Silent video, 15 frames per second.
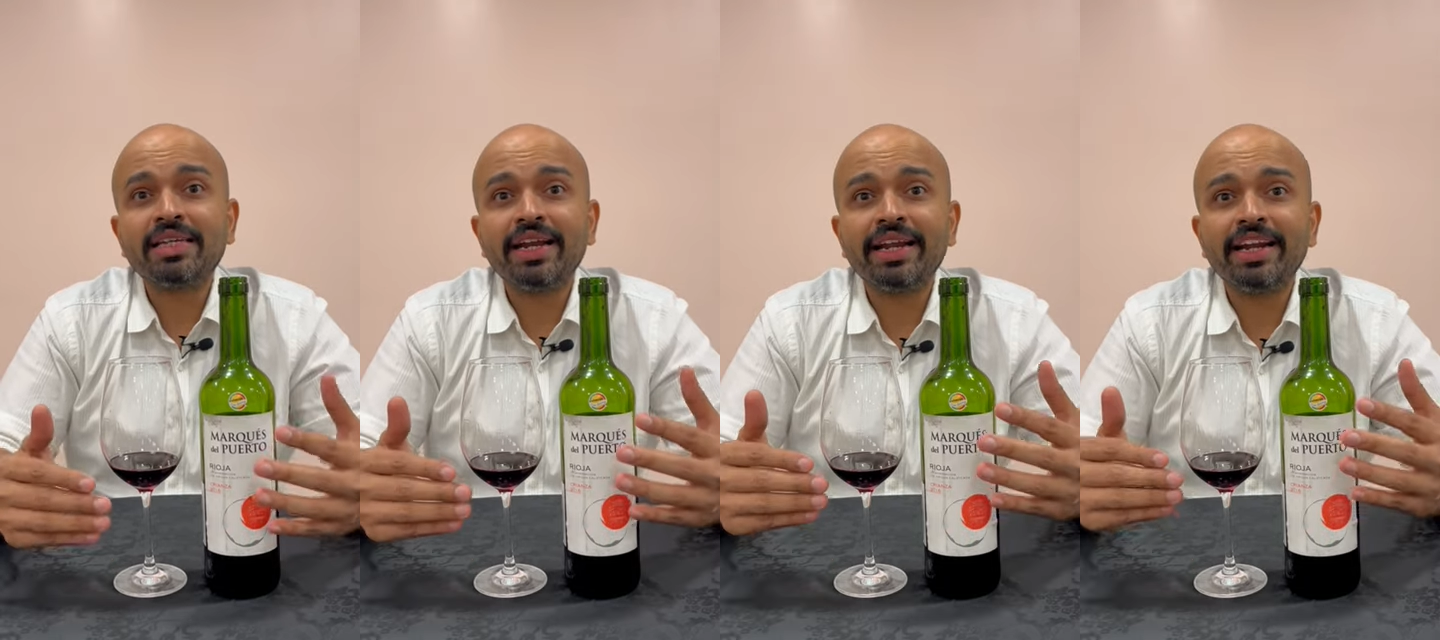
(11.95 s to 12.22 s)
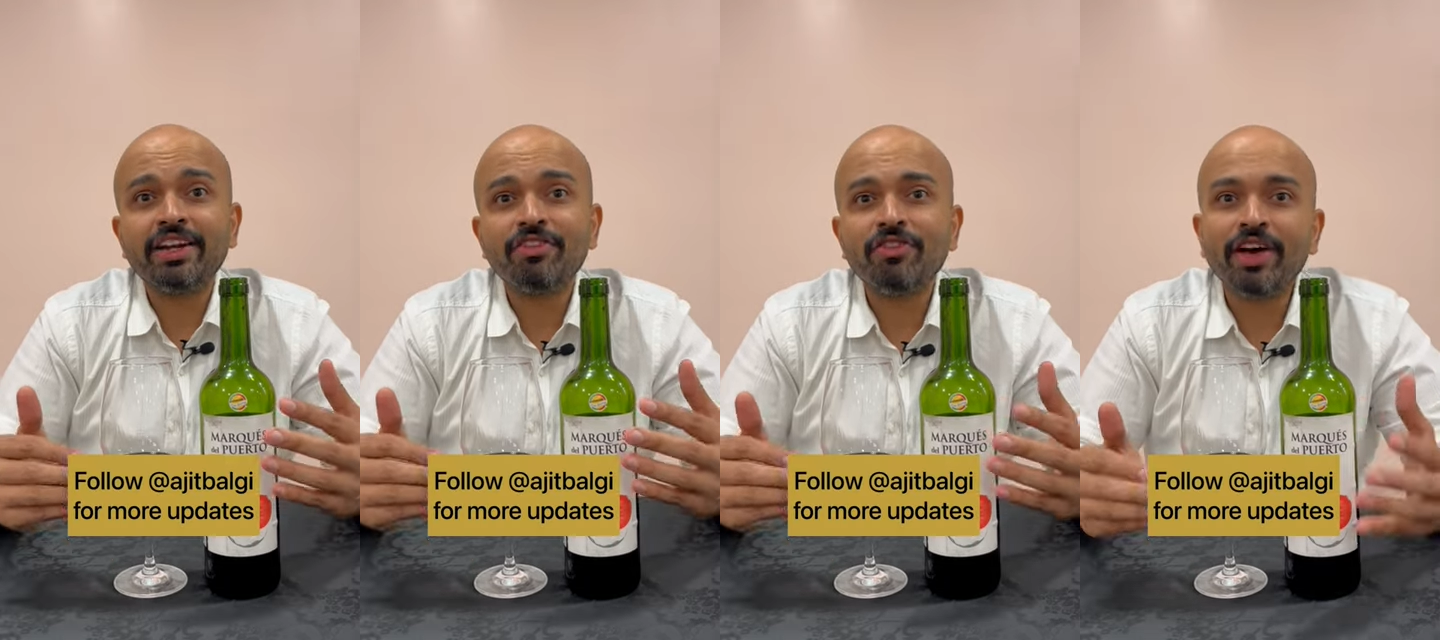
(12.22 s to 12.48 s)

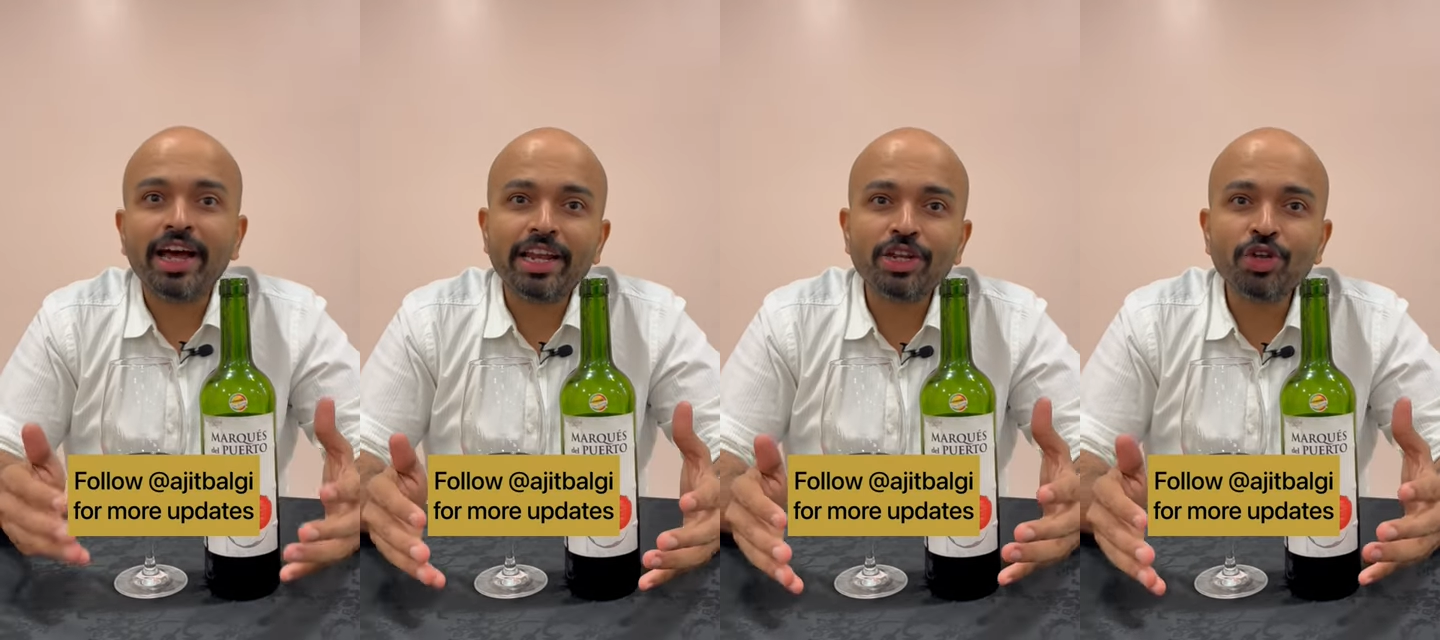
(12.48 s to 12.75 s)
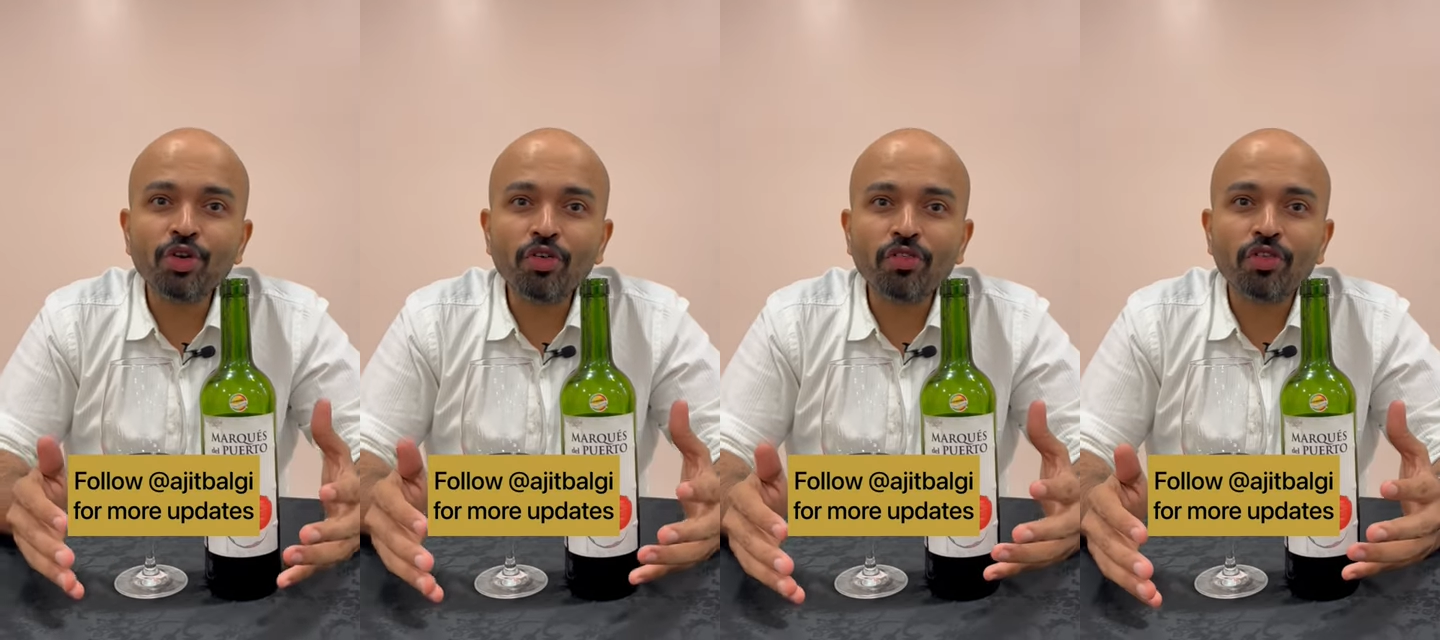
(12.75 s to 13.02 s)
great
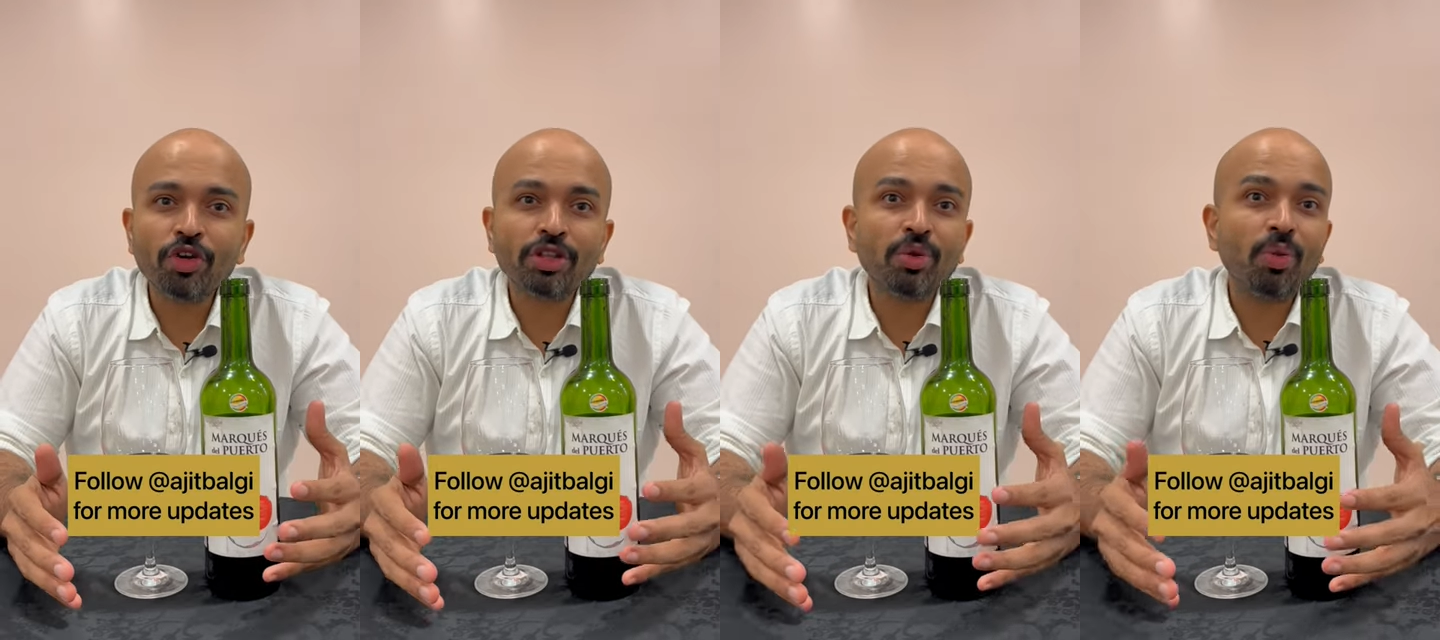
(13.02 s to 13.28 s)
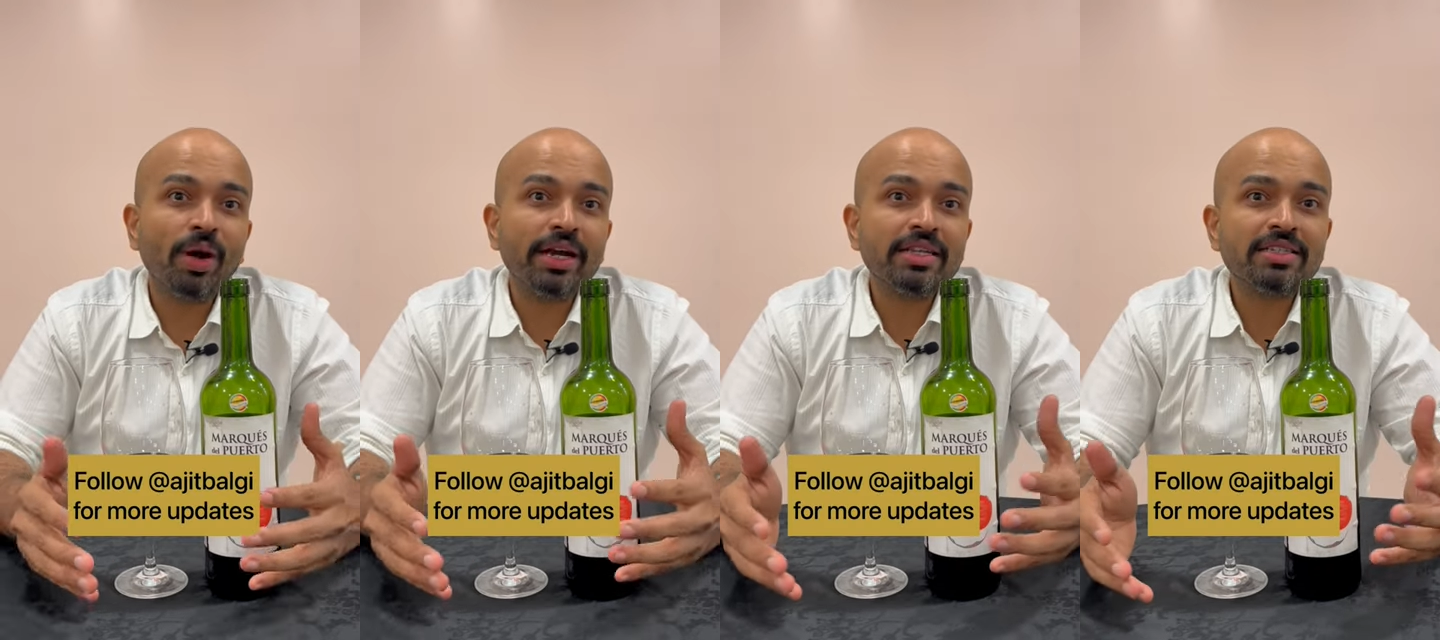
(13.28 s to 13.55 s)
value for the
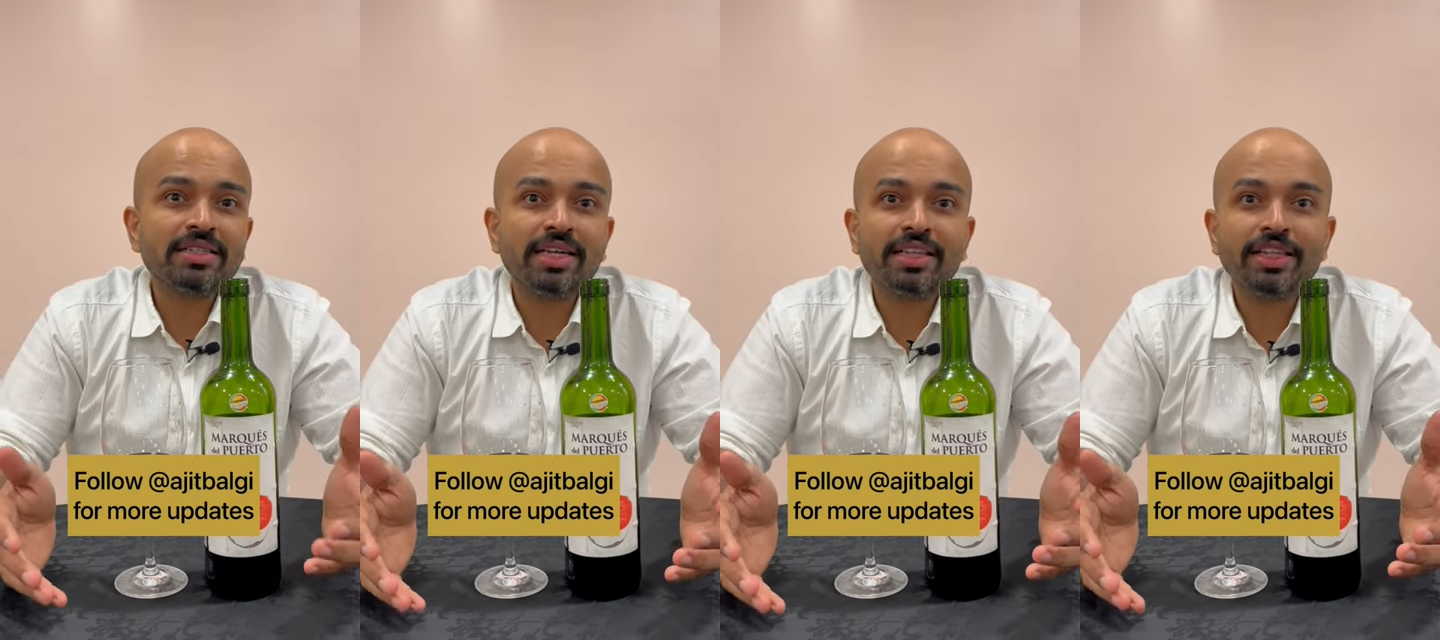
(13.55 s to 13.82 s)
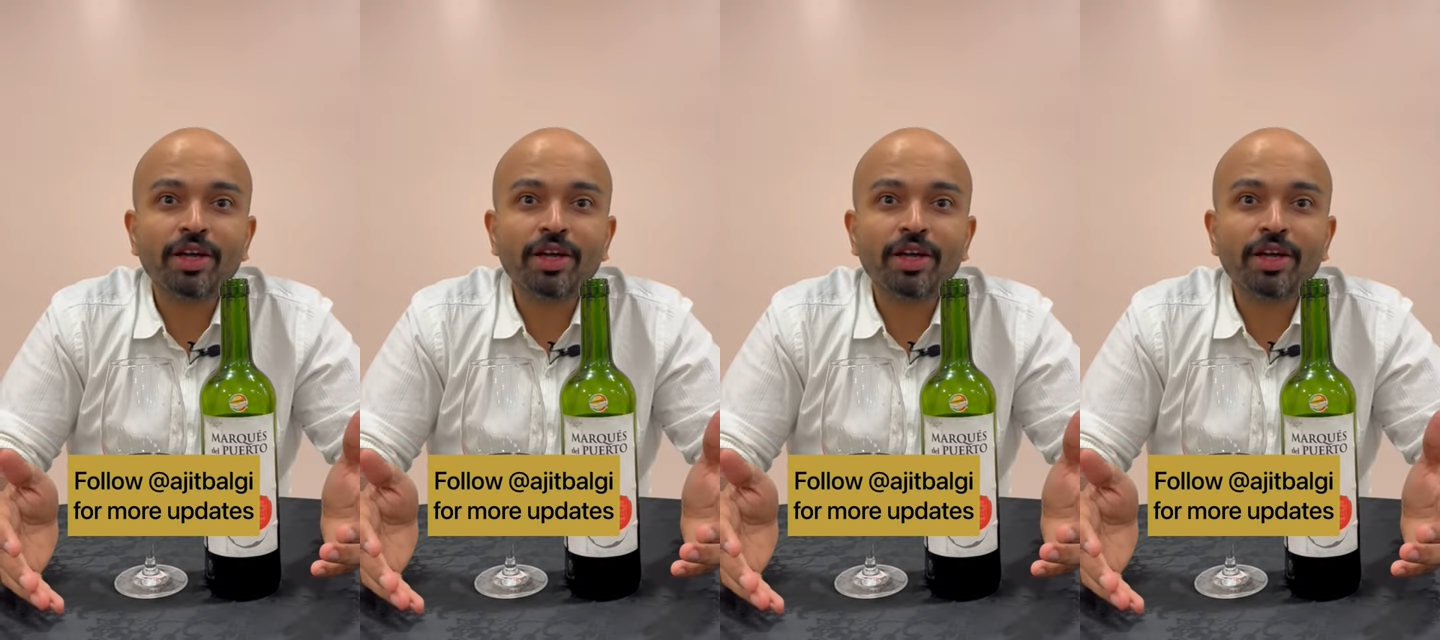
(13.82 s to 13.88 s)
wines that